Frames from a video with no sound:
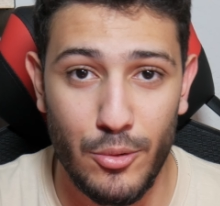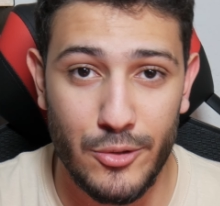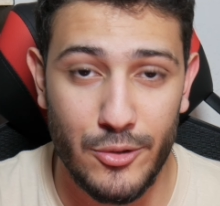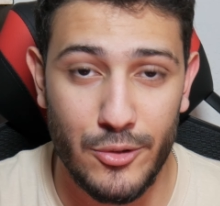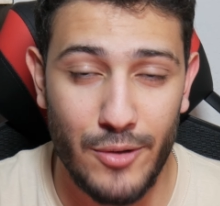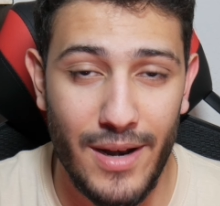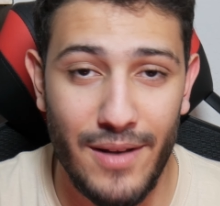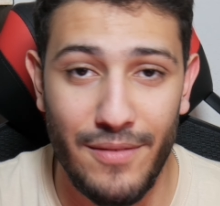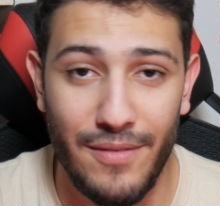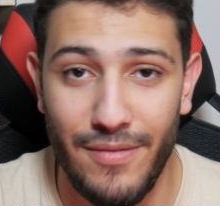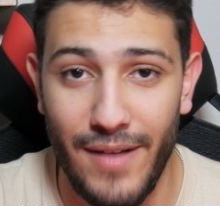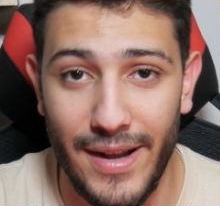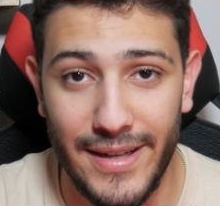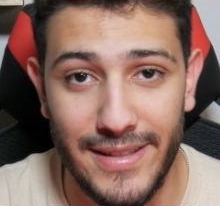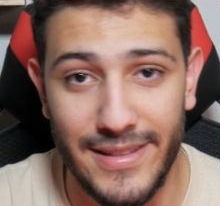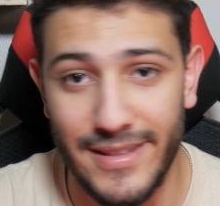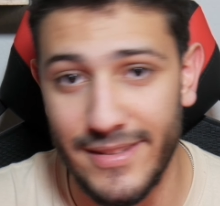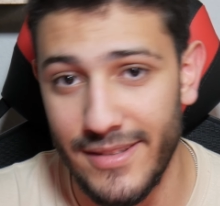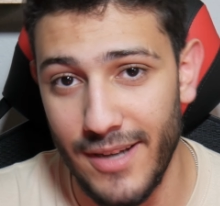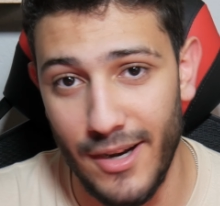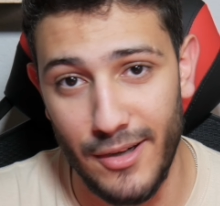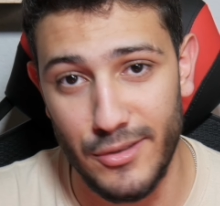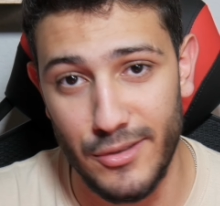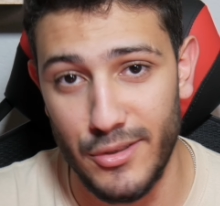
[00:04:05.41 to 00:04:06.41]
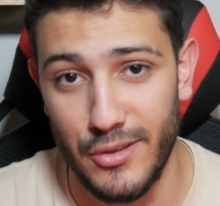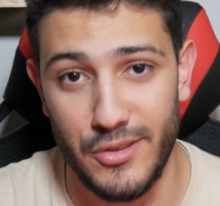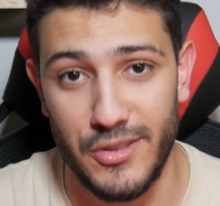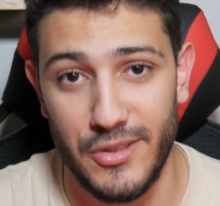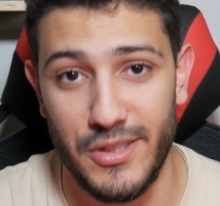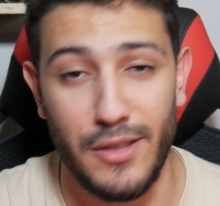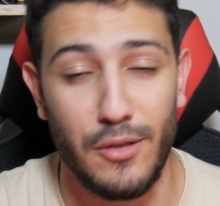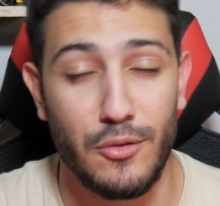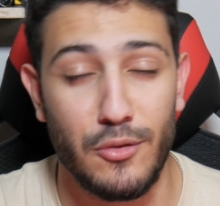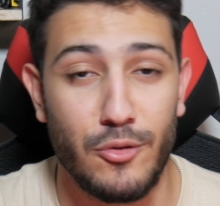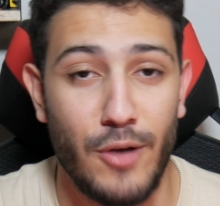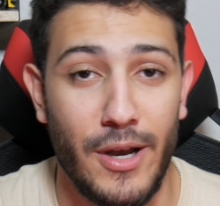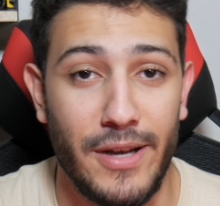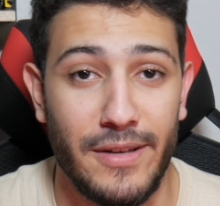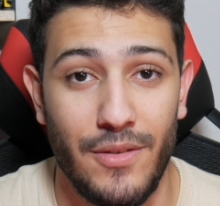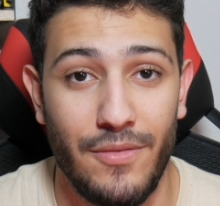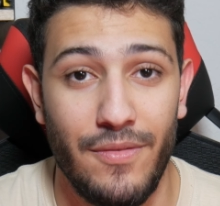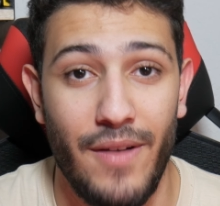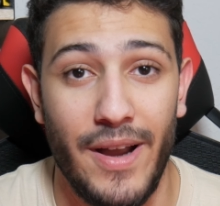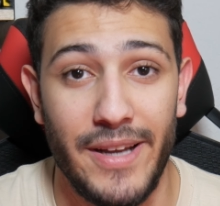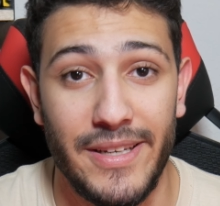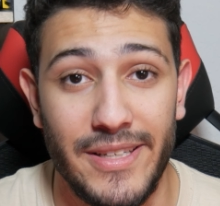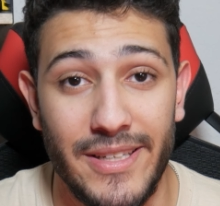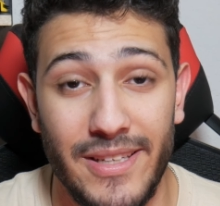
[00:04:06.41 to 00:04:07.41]
who are trying to find it are just still trying to
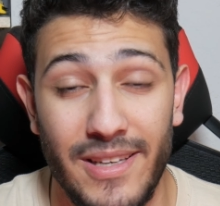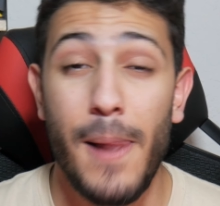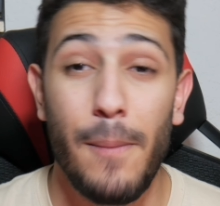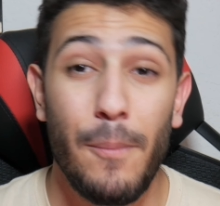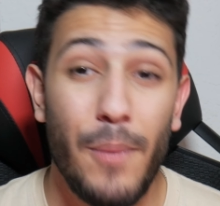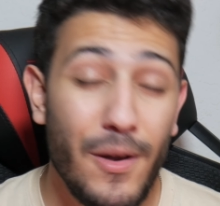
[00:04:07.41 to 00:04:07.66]
find it.